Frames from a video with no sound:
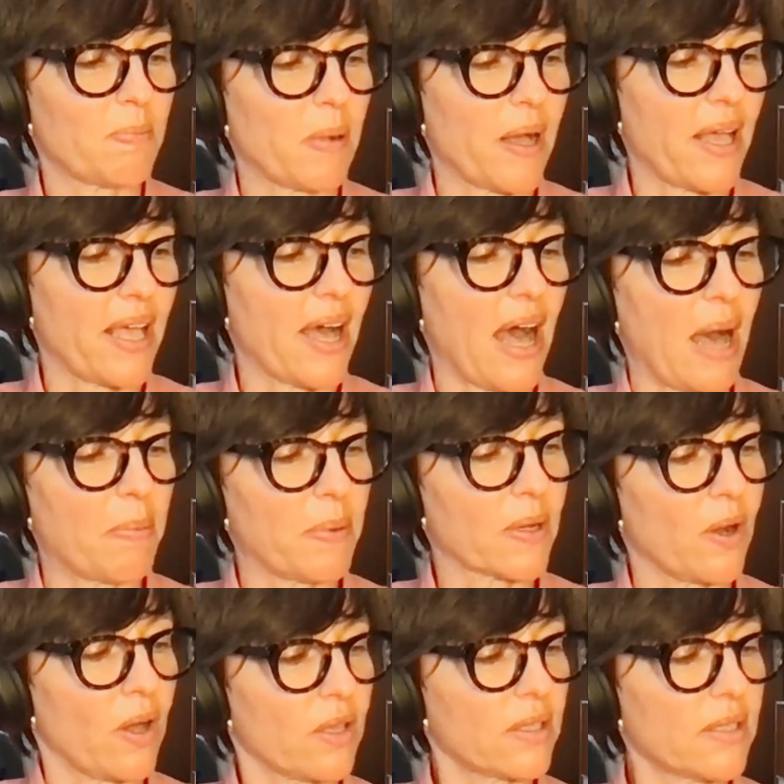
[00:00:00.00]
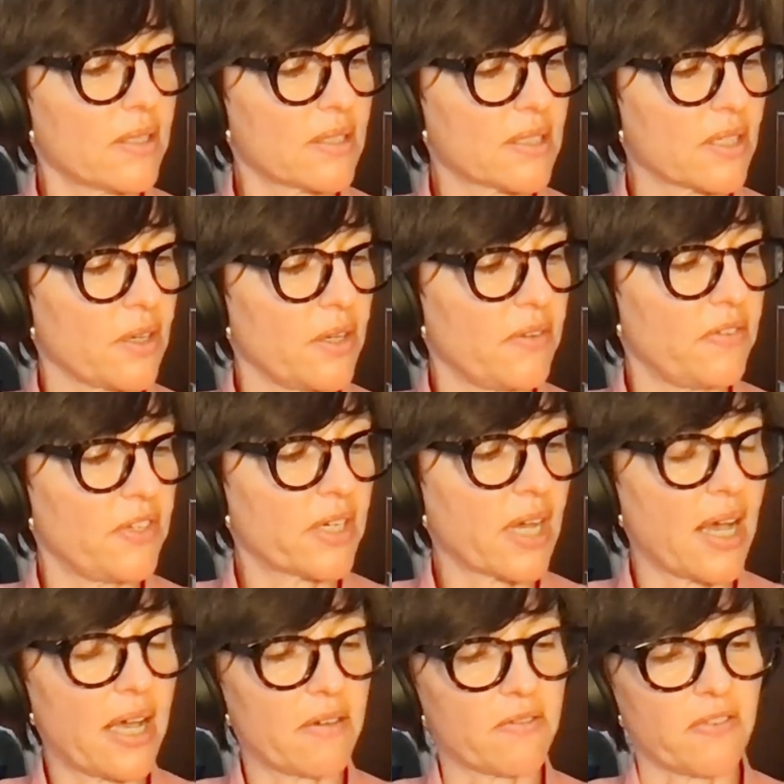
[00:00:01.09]
by HarperCollins. So if you
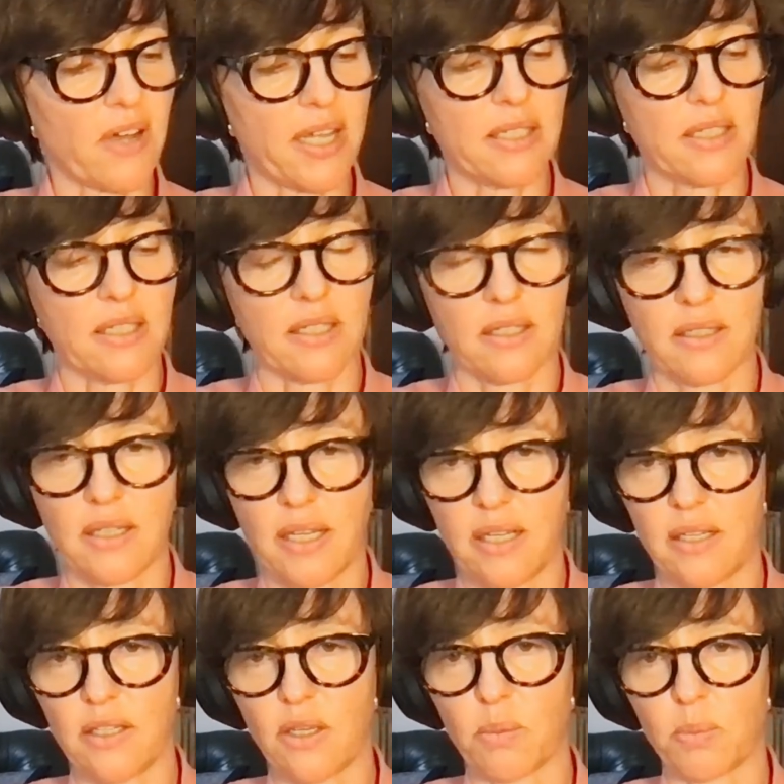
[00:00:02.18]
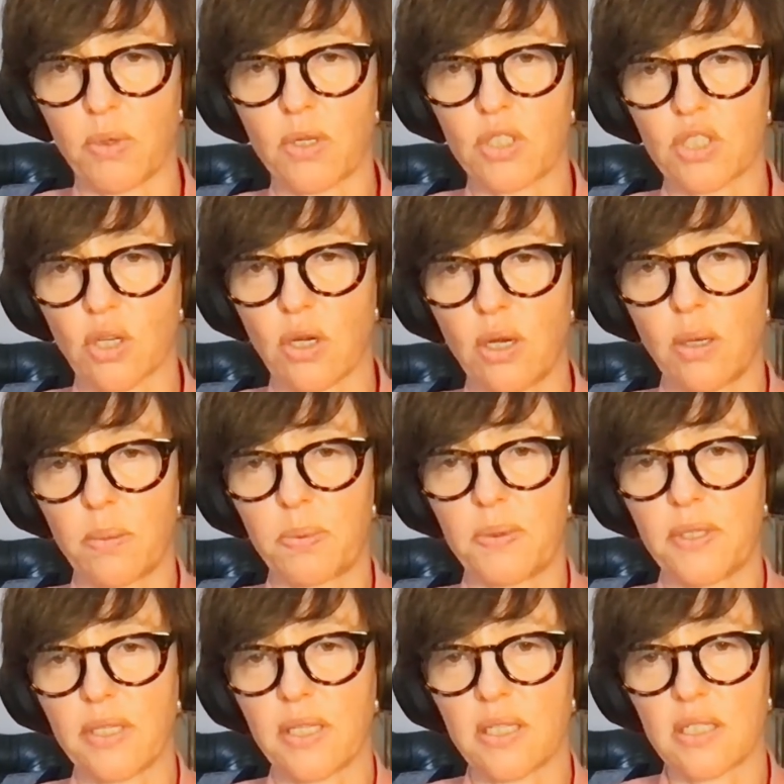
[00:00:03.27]
can't find it in your bookshop,
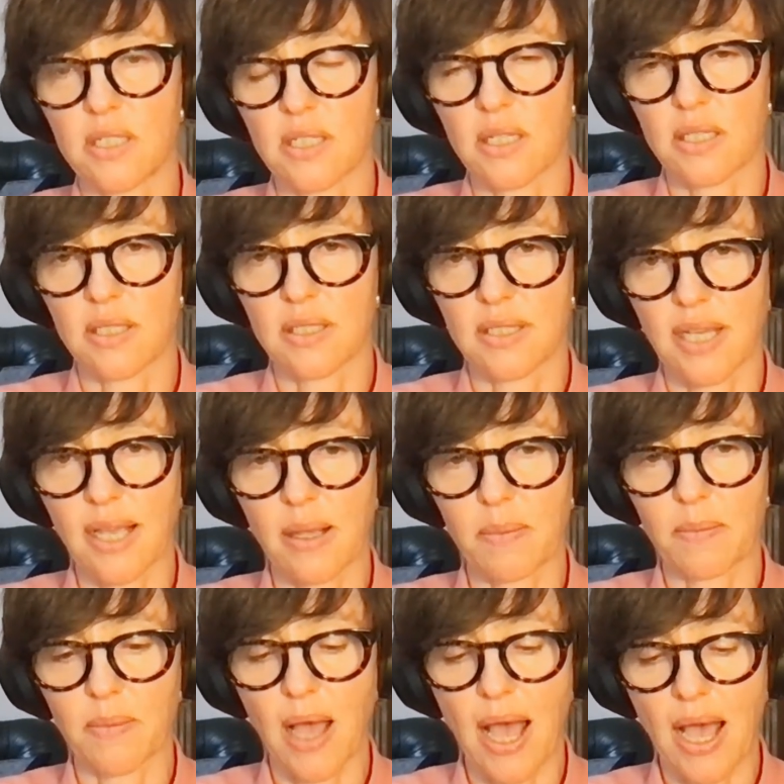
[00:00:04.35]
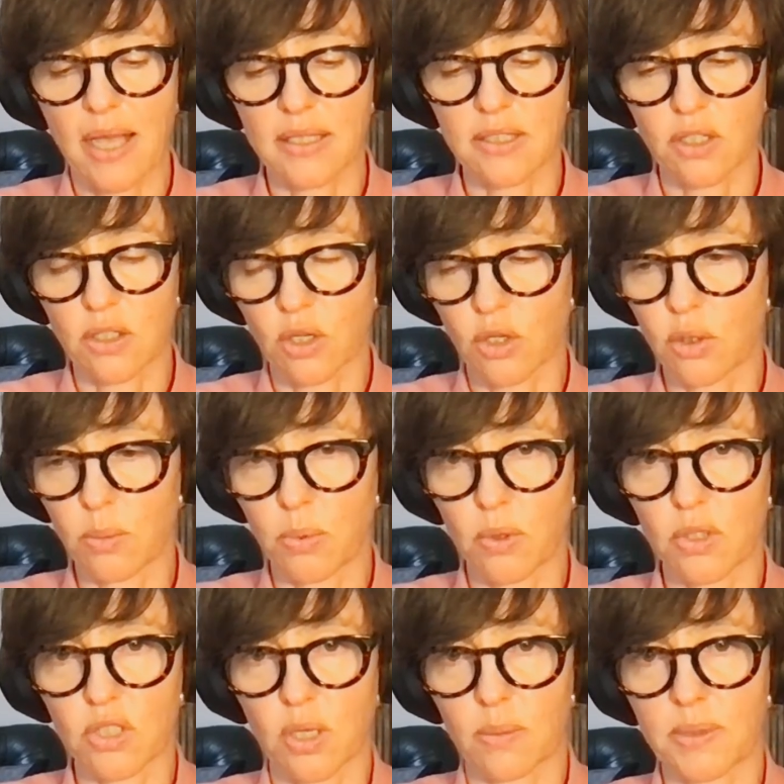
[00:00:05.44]
you can just ask your local
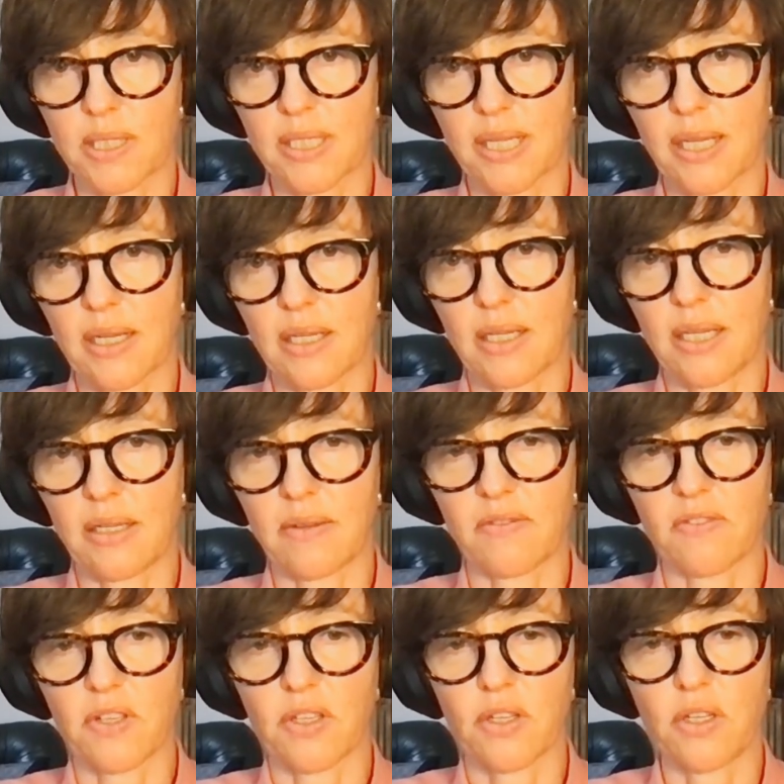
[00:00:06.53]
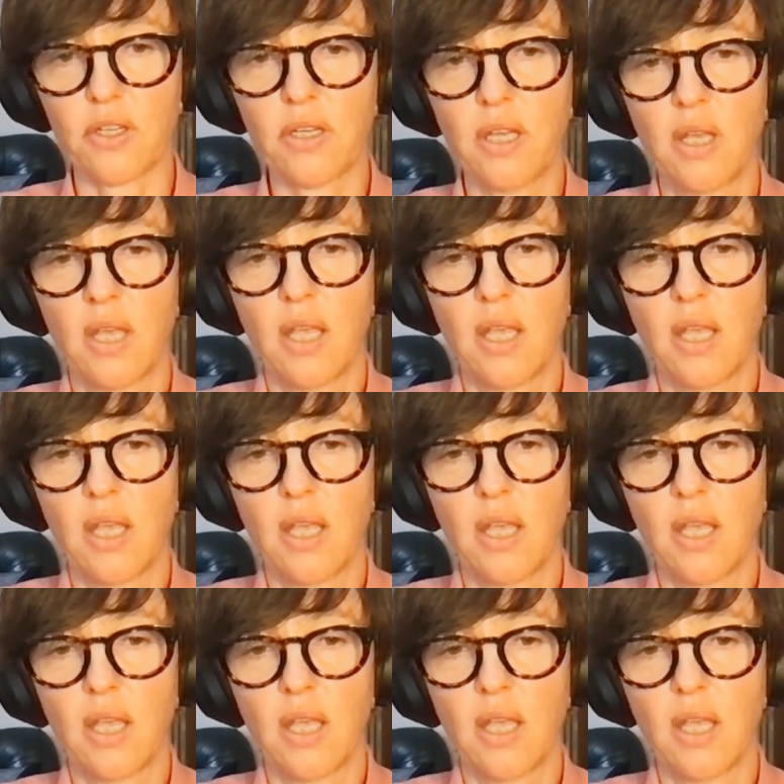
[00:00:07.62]
bookshop to get it in for you.